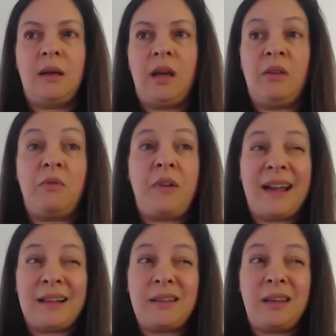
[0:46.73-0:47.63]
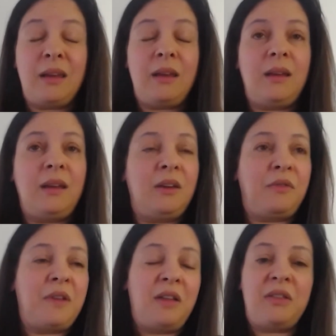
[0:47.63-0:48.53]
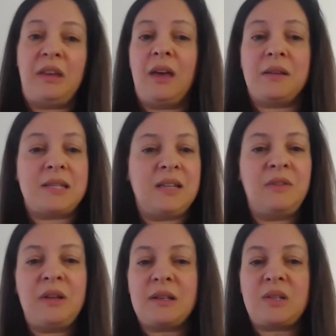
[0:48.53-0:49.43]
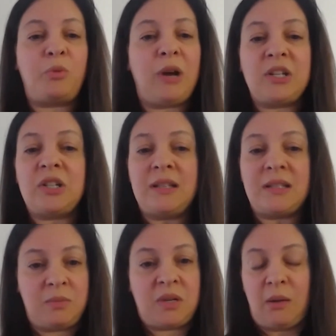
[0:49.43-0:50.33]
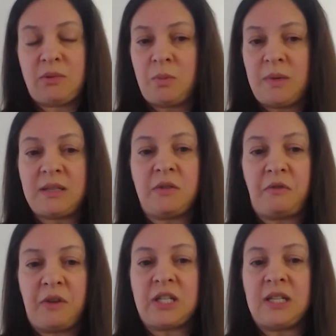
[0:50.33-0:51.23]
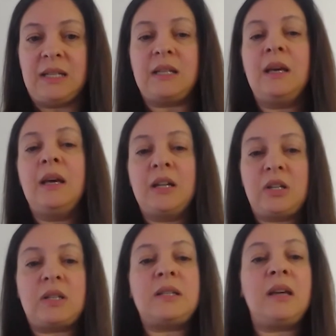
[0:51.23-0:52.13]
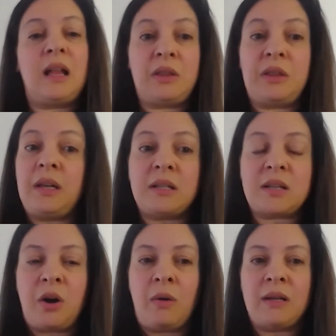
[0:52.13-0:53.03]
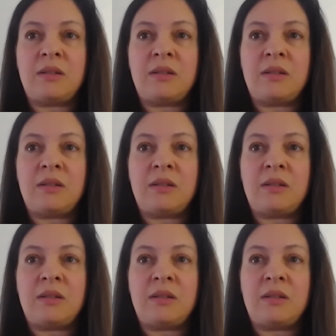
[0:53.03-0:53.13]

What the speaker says: In fact, if nothing else, even a spreadsheet sometimes would be sufficient just to get things going.